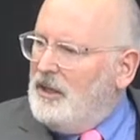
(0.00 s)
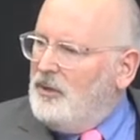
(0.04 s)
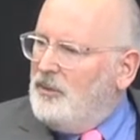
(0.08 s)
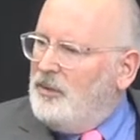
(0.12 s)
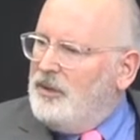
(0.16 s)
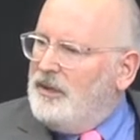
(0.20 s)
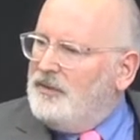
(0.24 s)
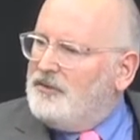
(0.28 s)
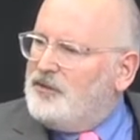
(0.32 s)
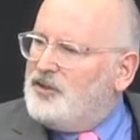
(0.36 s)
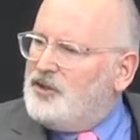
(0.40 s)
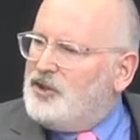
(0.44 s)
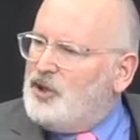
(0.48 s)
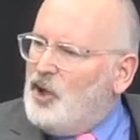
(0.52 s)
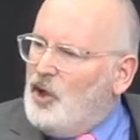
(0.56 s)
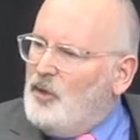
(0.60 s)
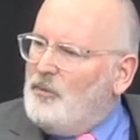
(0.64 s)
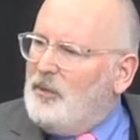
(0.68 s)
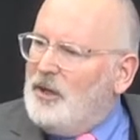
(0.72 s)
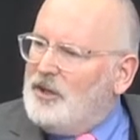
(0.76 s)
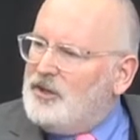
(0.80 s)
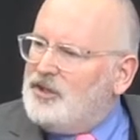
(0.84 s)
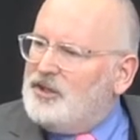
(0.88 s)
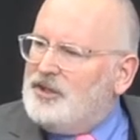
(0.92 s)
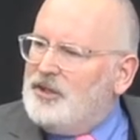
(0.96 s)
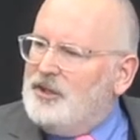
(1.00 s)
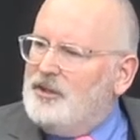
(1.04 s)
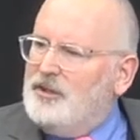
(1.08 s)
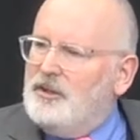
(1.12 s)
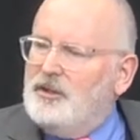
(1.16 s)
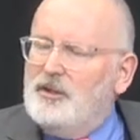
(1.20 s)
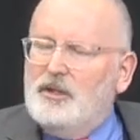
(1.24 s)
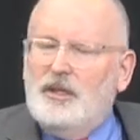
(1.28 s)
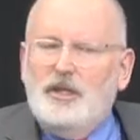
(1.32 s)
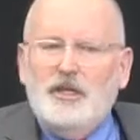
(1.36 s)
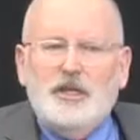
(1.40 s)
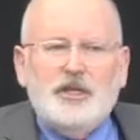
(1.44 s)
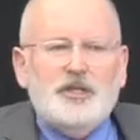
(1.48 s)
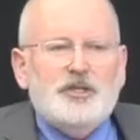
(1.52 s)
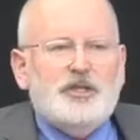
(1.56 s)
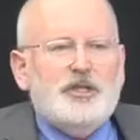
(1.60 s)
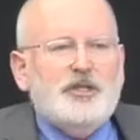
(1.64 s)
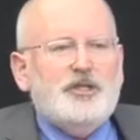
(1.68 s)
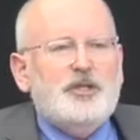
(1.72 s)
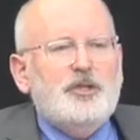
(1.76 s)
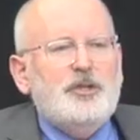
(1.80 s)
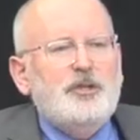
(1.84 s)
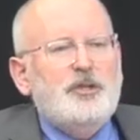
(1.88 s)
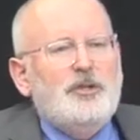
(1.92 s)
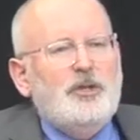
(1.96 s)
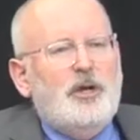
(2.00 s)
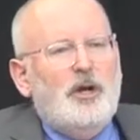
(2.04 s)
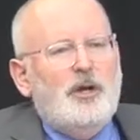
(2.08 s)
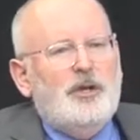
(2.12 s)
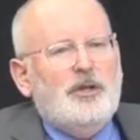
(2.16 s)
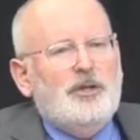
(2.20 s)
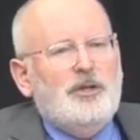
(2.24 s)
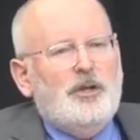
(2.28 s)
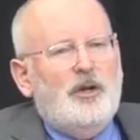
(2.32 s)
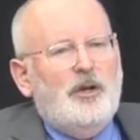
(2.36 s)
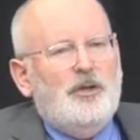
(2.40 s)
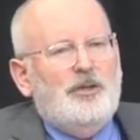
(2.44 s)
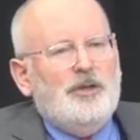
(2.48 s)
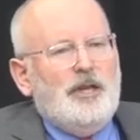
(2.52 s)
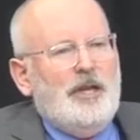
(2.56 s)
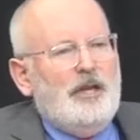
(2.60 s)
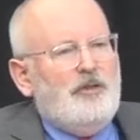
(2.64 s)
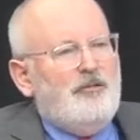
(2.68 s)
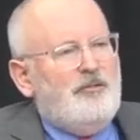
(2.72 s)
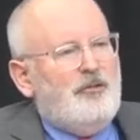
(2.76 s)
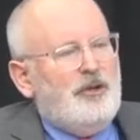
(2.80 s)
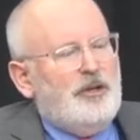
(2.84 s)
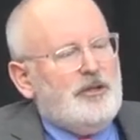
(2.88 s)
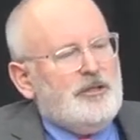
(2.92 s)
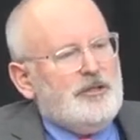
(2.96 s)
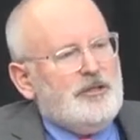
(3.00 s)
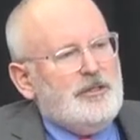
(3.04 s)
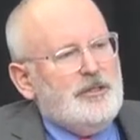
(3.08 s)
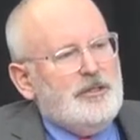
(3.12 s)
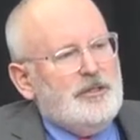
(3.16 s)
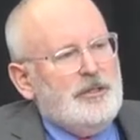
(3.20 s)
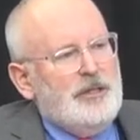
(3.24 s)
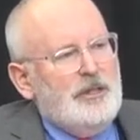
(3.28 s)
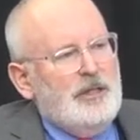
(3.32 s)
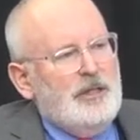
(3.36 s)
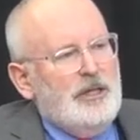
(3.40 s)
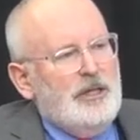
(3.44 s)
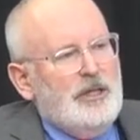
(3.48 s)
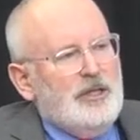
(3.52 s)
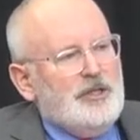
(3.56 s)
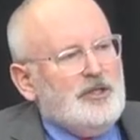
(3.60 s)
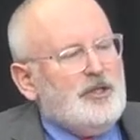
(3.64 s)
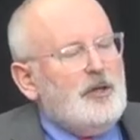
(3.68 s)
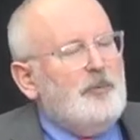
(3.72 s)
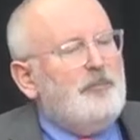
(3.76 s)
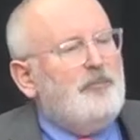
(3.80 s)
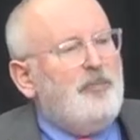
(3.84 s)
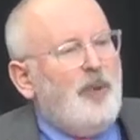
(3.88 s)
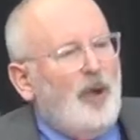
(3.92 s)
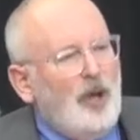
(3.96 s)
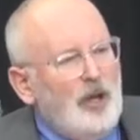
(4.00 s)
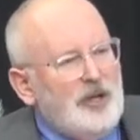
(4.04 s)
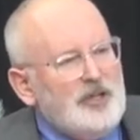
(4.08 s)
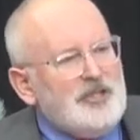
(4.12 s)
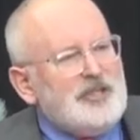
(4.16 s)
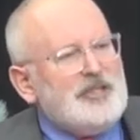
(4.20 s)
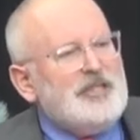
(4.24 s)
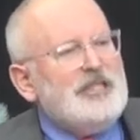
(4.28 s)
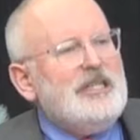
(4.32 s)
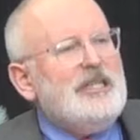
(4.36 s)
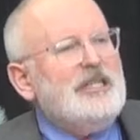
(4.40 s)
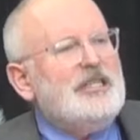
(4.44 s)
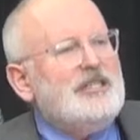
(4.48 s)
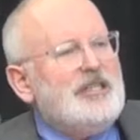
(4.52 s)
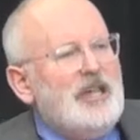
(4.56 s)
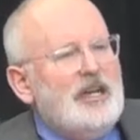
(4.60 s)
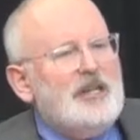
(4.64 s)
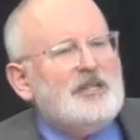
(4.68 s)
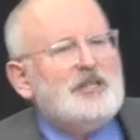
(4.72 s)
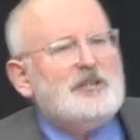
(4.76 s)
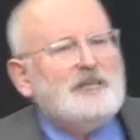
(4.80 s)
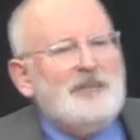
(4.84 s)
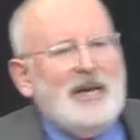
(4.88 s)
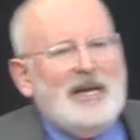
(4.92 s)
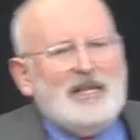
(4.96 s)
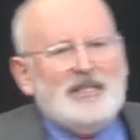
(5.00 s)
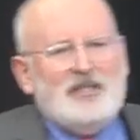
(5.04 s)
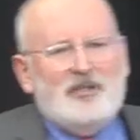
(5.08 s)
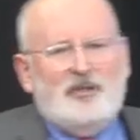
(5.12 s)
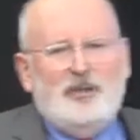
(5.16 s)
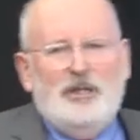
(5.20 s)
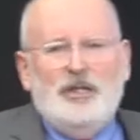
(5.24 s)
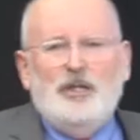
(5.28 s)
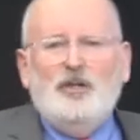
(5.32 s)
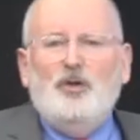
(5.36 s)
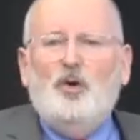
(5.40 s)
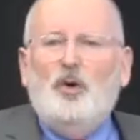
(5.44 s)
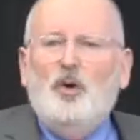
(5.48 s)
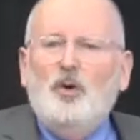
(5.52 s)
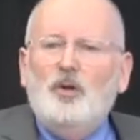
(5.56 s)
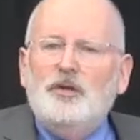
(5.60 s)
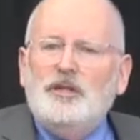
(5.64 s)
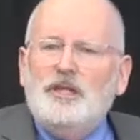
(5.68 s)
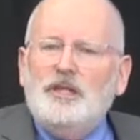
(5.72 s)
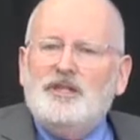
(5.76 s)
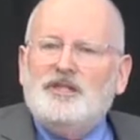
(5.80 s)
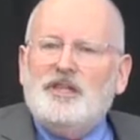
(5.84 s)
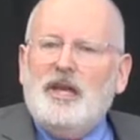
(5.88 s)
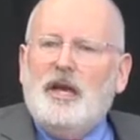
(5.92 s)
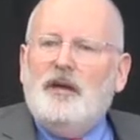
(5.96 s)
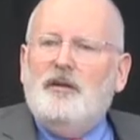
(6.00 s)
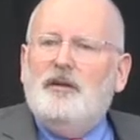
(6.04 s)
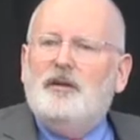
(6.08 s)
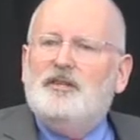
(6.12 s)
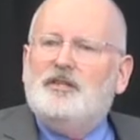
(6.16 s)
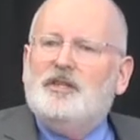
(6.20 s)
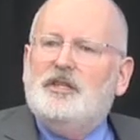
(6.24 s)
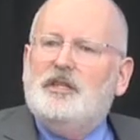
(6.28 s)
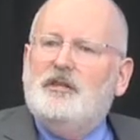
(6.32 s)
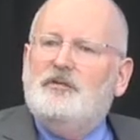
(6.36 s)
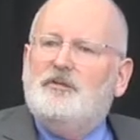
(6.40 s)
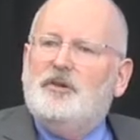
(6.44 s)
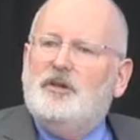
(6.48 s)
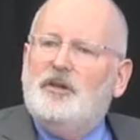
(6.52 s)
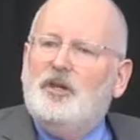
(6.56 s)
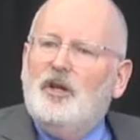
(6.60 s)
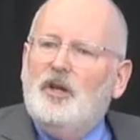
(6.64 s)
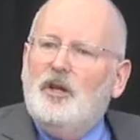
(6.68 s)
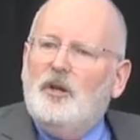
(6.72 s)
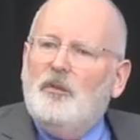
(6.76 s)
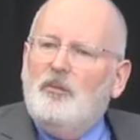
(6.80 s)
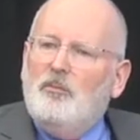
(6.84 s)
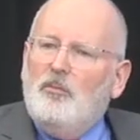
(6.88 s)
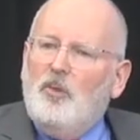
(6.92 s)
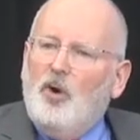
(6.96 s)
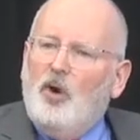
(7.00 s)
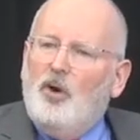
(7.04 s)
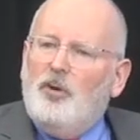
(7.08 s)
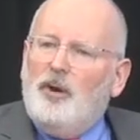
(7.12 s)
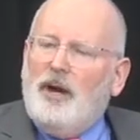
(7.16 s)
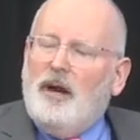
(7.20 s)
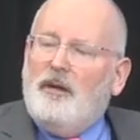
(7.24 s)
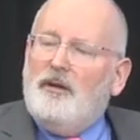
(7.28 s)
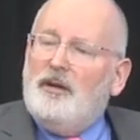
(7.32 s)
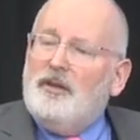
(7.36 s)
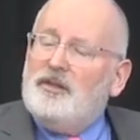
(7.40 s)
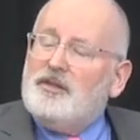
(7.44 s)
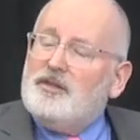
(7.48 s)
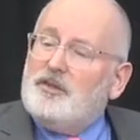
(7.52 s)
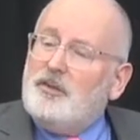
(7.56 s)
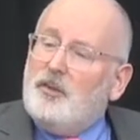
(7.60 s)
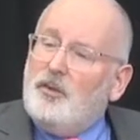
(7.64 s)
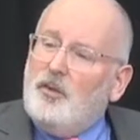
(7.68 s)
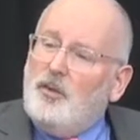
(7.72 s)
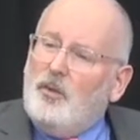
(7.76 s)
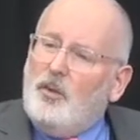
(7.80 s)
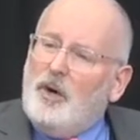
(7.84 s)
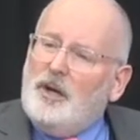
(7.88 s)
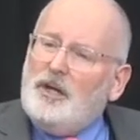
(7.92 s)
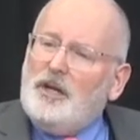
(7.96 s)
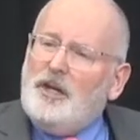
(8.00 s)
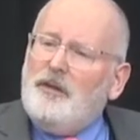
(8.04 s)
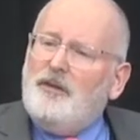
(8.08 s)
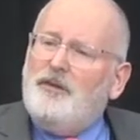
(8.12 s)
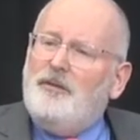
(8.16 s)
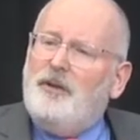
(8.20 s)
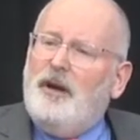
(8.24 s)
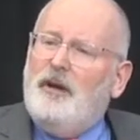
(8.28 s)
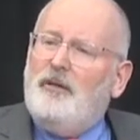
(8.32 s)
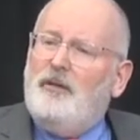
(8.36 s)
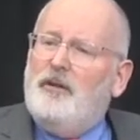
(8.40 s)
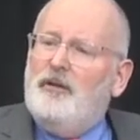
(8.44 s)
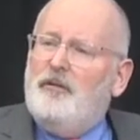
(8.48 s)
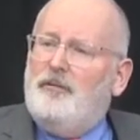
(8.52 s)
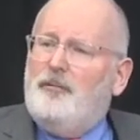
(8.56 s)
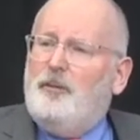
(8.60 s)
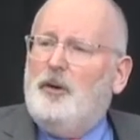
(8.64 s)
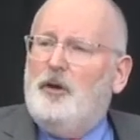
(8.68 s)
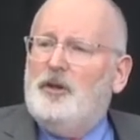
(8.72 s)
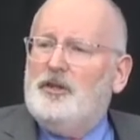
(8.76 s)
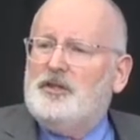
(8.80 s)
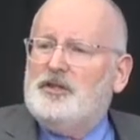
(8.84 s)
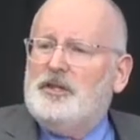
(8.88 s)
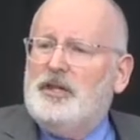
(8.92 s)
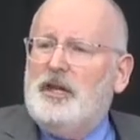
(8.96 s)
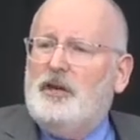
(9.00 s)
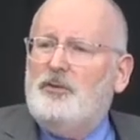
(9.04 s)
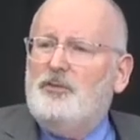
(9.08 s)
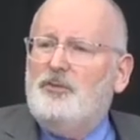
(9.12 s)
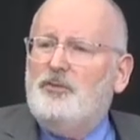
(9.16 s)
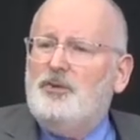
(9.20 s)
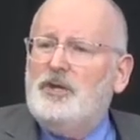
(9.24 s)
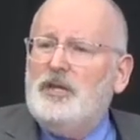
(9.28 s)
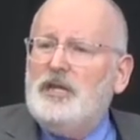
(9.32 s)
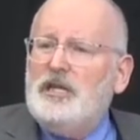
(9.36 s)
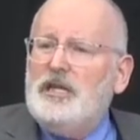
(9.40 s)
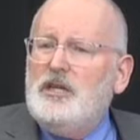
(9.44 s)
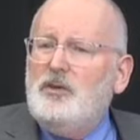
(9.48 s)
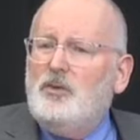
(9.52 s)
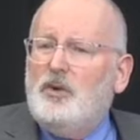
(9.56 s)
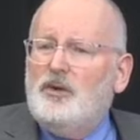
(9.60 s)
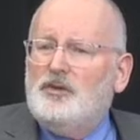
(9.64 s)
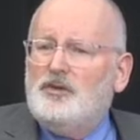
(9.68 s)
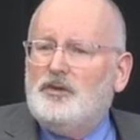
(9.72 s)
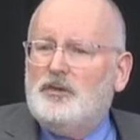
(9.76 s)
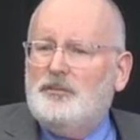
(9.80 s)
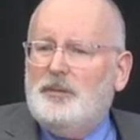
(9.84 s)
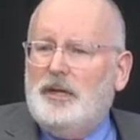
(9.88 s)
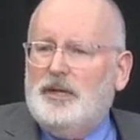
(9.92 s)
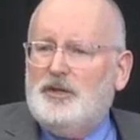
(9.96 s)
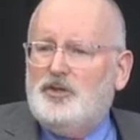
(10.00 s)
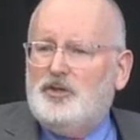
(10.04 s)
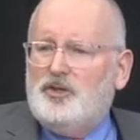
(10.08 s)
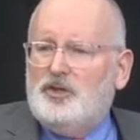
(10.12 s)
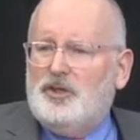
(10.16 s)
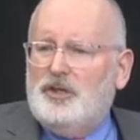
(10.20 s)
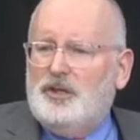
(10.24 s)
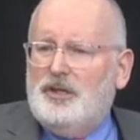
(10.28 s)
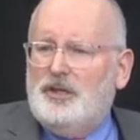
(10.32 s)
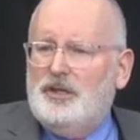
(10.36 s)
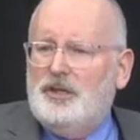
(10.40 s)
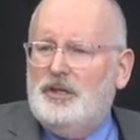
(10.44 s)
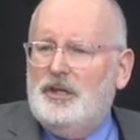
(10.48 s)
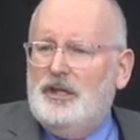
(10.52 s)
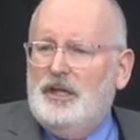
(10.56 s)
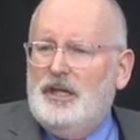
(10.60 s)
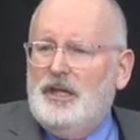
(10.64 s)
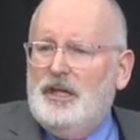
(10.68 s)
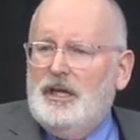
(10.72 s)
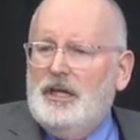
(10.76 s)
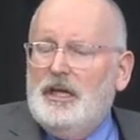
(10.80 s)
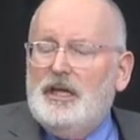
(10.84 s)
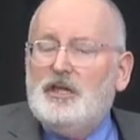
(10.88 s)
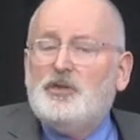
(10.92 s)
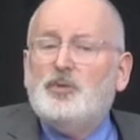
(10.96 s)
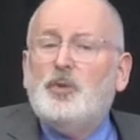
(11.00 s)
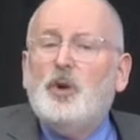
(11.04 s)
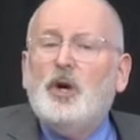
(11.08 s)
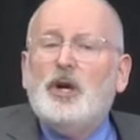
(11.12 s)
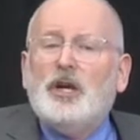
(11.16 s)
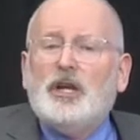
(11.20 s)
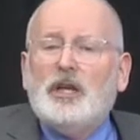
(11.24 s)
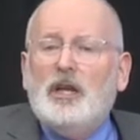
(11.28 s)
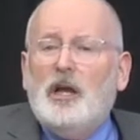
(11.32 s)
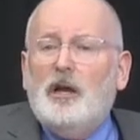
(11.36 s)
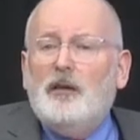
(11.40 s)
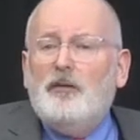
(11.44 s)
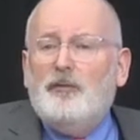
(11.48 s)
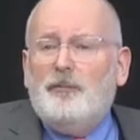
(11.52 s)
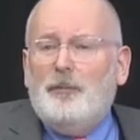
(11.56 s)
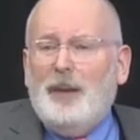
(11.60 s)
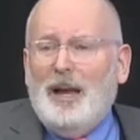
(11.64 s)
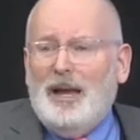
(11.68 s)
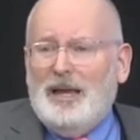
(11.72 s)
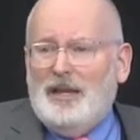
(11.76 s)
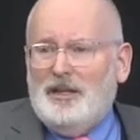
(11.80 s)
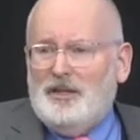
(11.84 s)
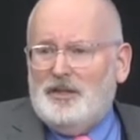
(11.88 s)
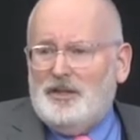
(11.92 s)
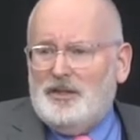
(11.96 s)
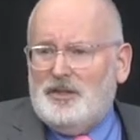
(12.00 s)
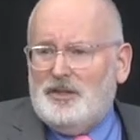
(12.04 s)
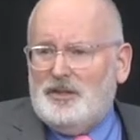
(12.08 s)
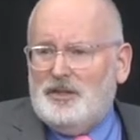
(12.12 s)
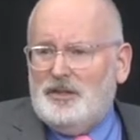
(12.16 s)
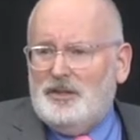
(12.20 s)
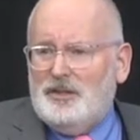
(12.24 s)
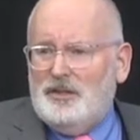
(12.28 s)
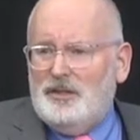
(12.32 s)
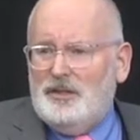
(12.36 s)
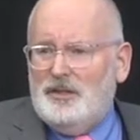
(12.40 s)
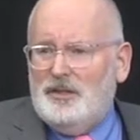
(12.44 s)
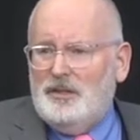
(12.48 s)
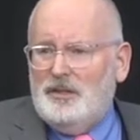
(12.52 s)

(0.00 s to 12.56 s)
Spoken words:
We have so much still to do on that front. So policy does matter in all these areas and even more areas. One other area of policy I really want to mention is work-life balance.